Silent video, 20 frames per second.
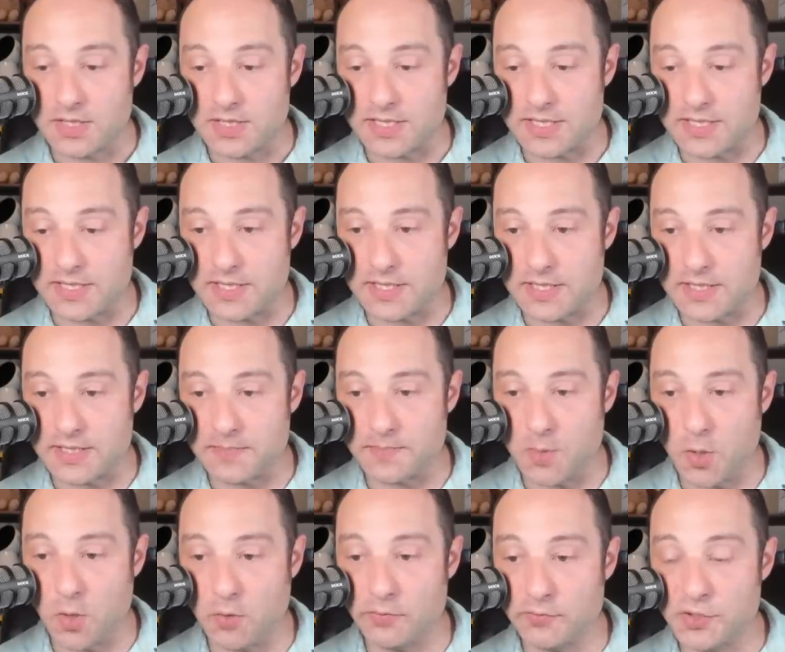Um,
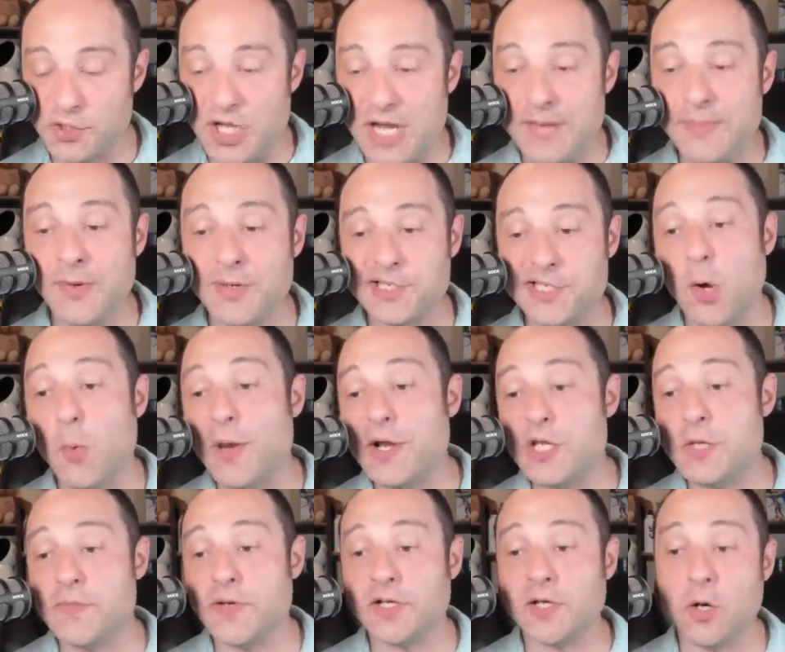Jamie wants to know when do
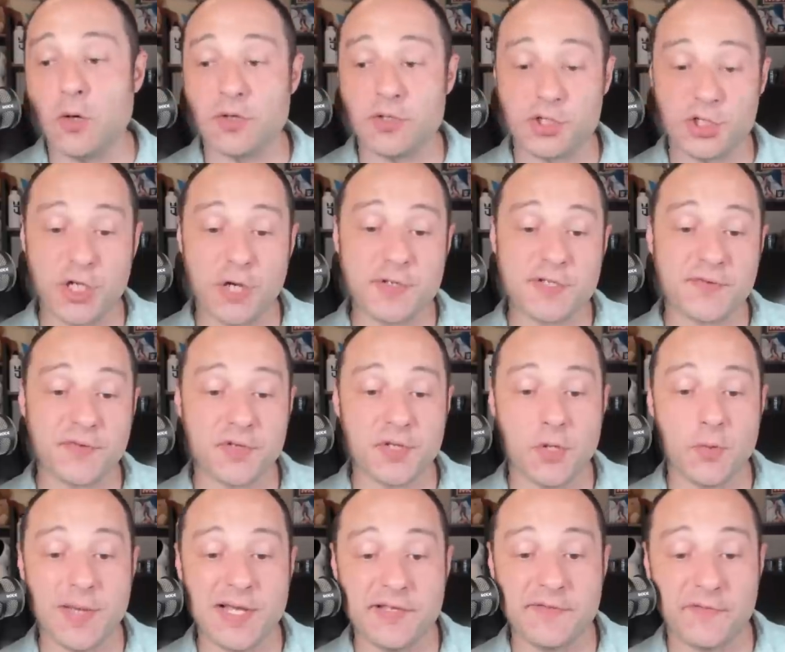you book oh, shows for the
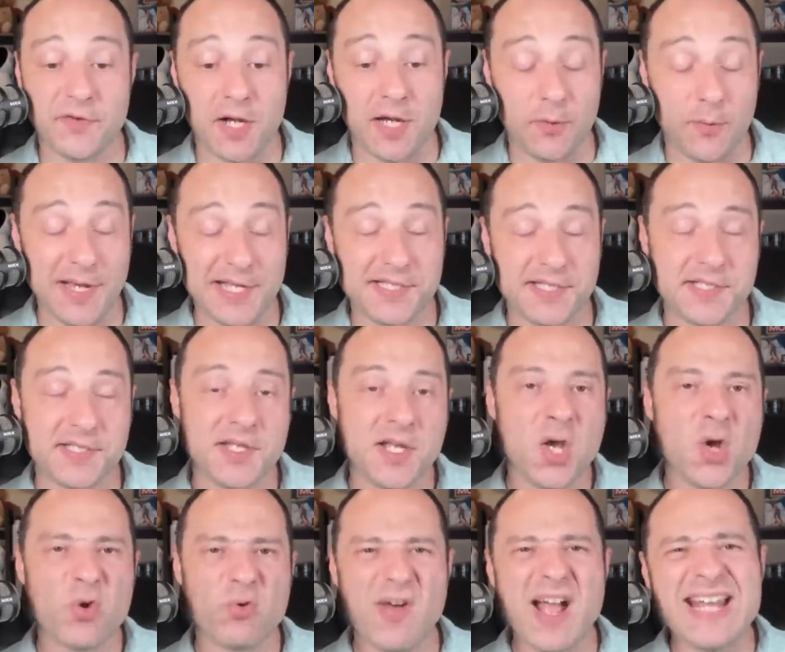away for on Oasis?
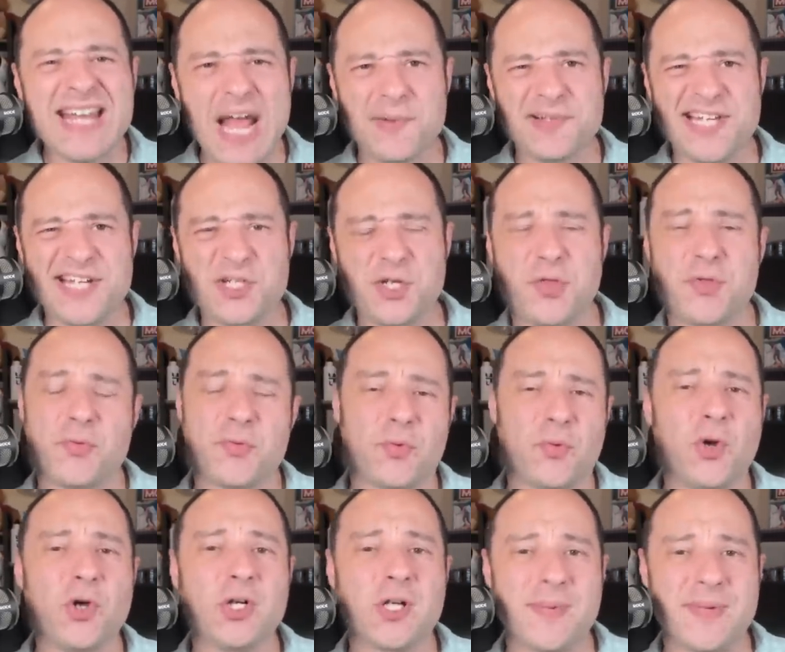Right now, it's actually through the
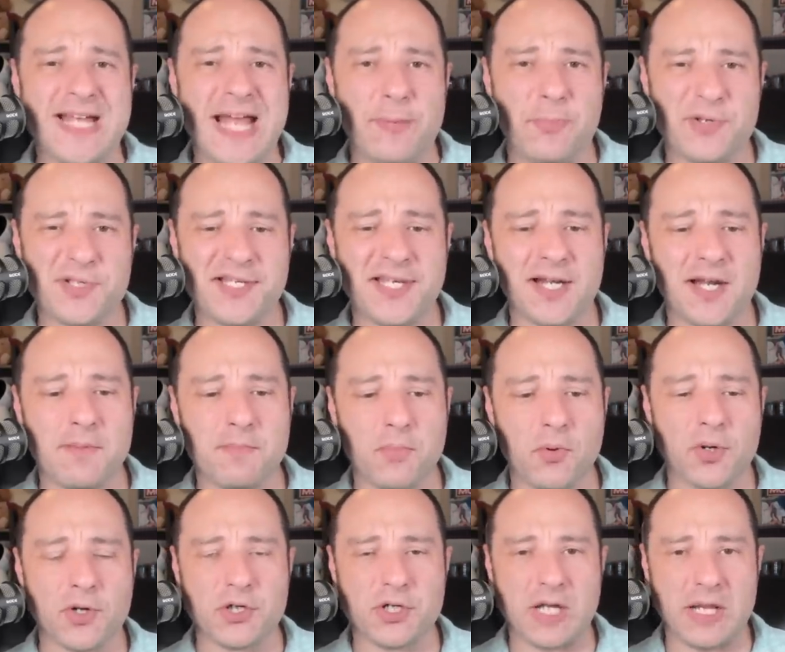Royal Caribbean app. Once you get on
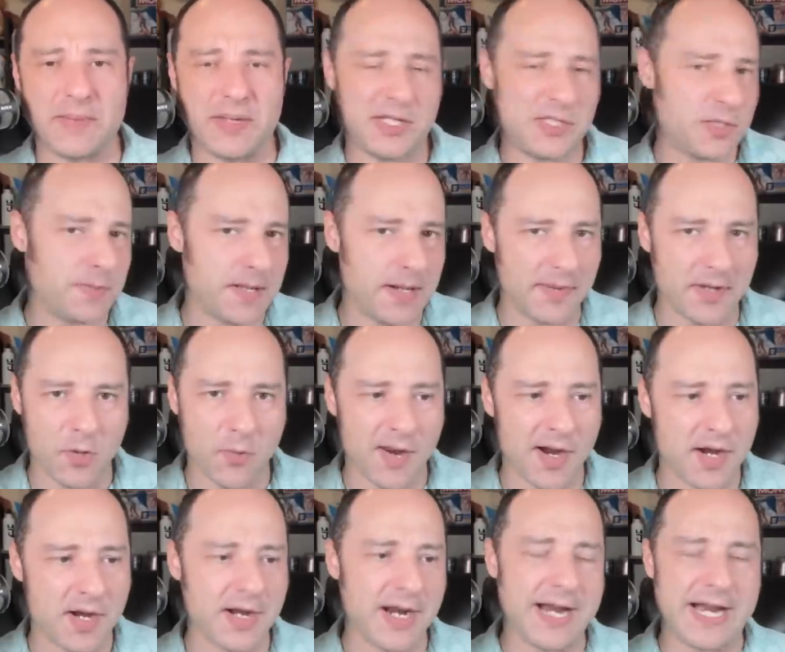board, Jamie, as you're probably
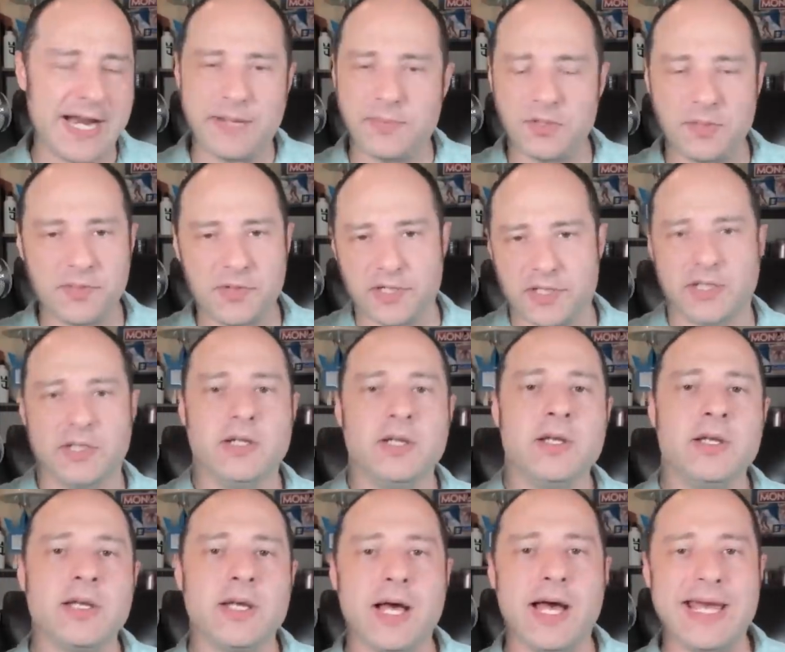aware, you're not able to book it
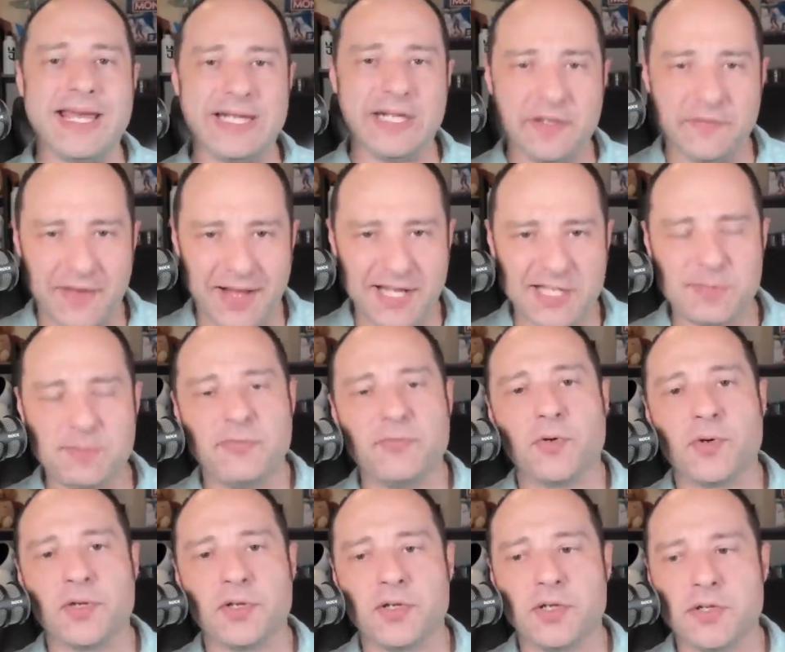uh, in advance
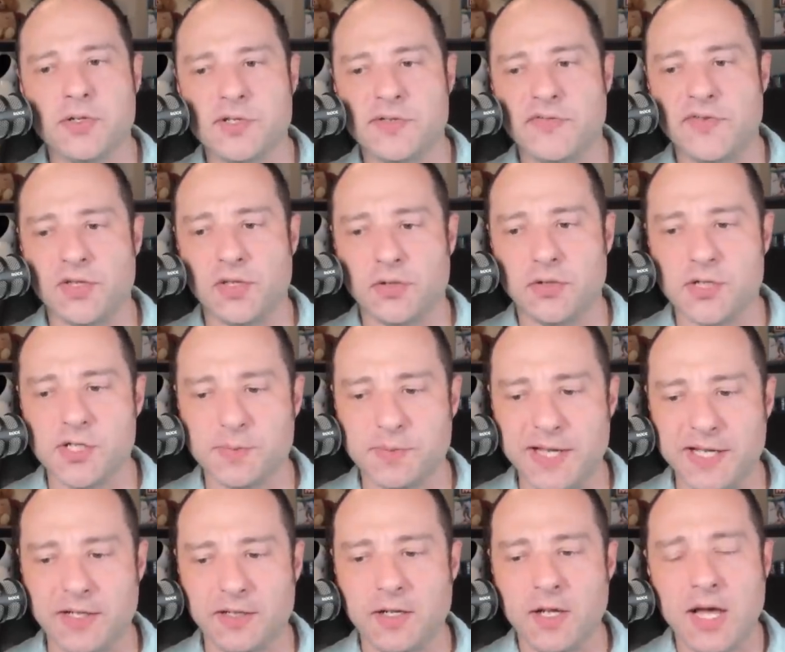before the cruise via the cruise
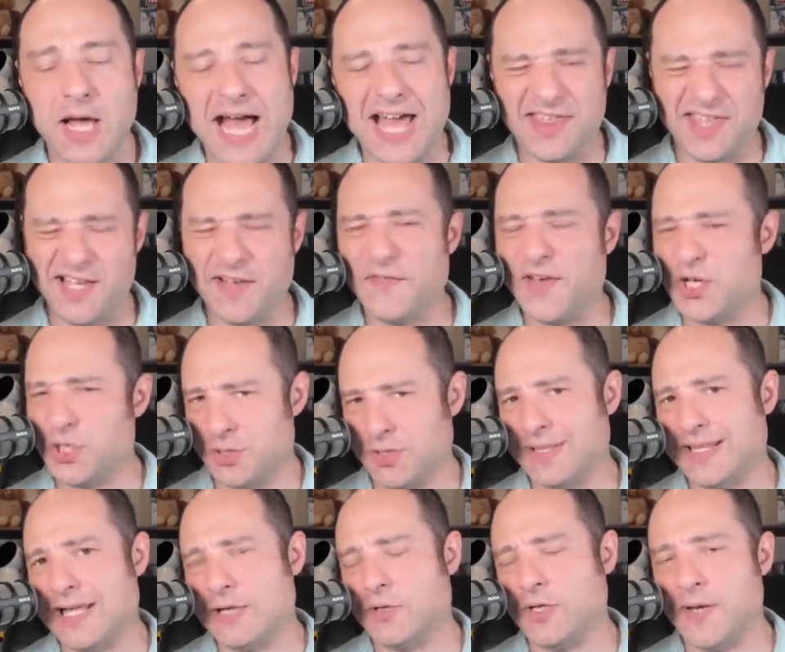planner. I think eventually
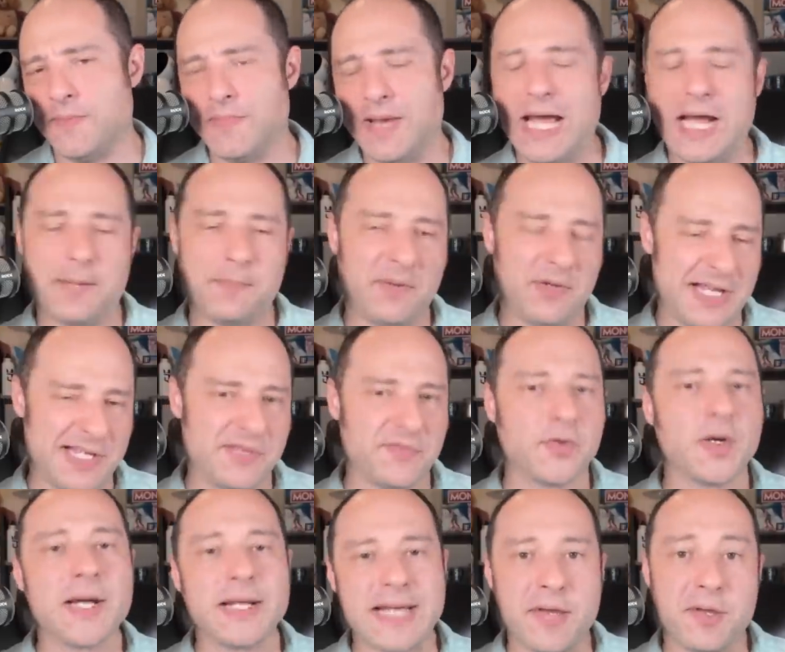that will come back, but as of
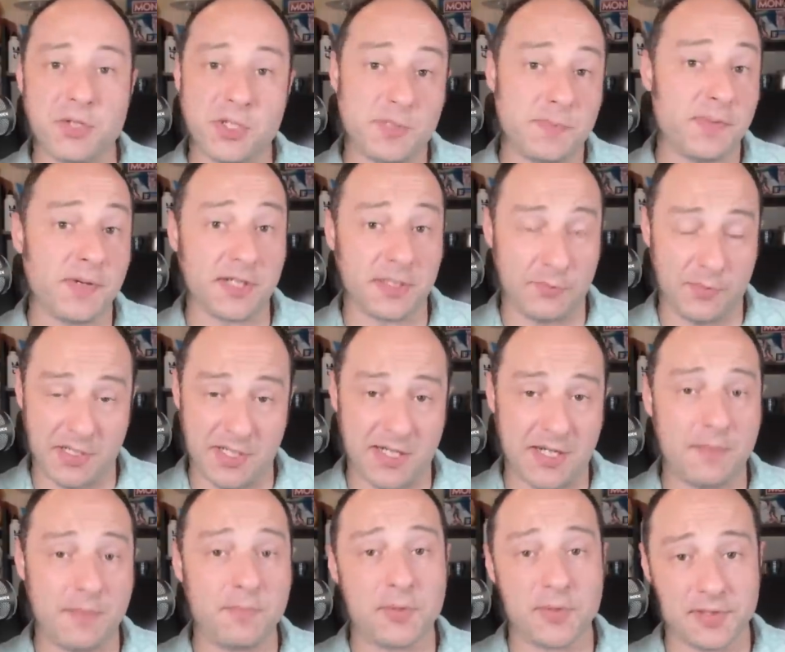right now, you just book it when you
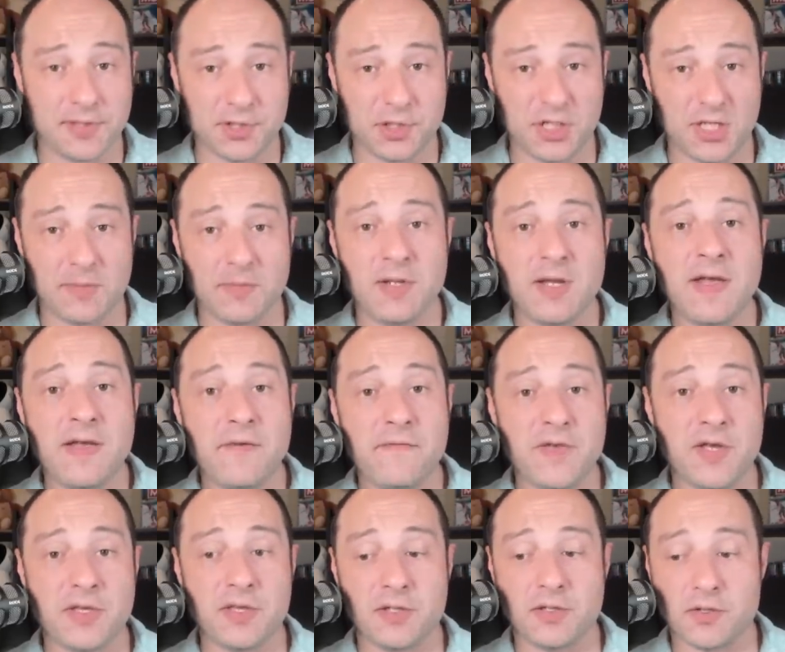get on board the ship
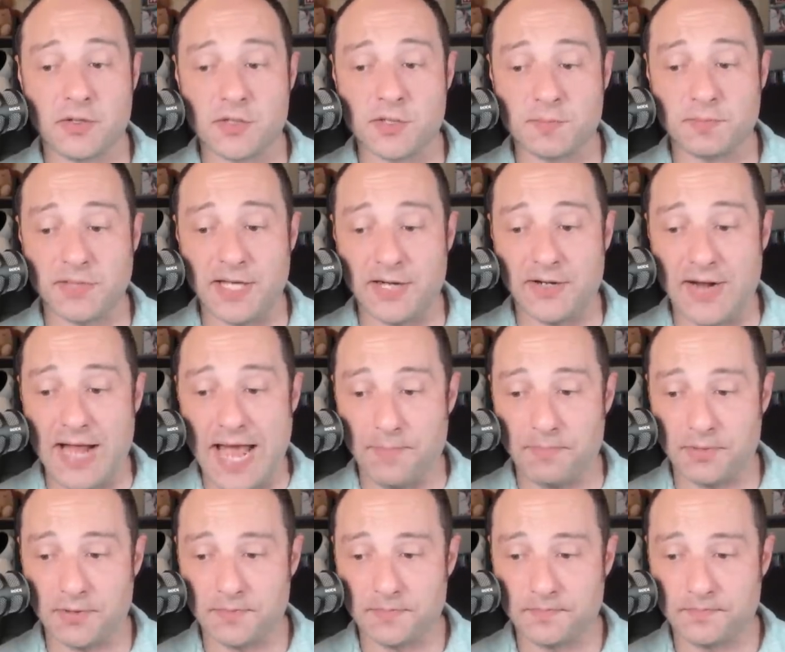via the cruise planner
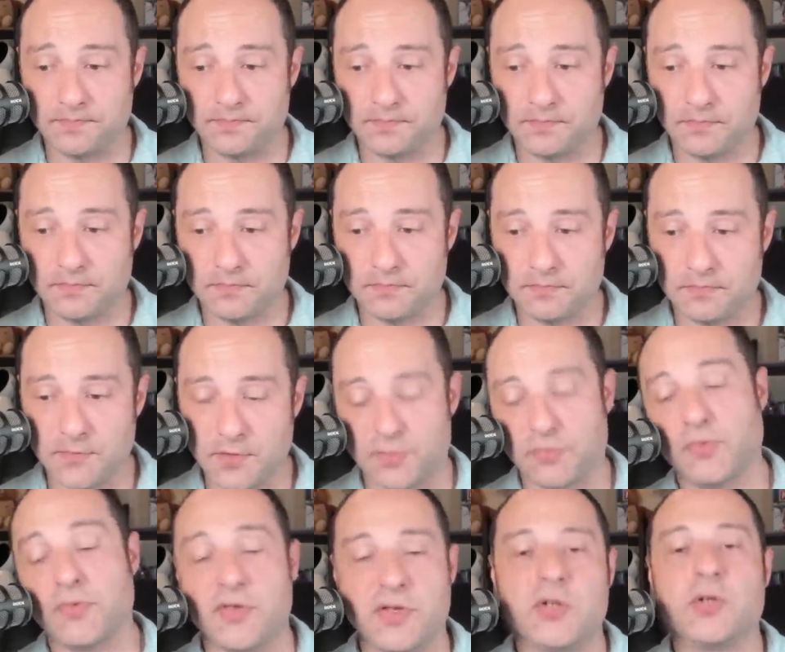app or through the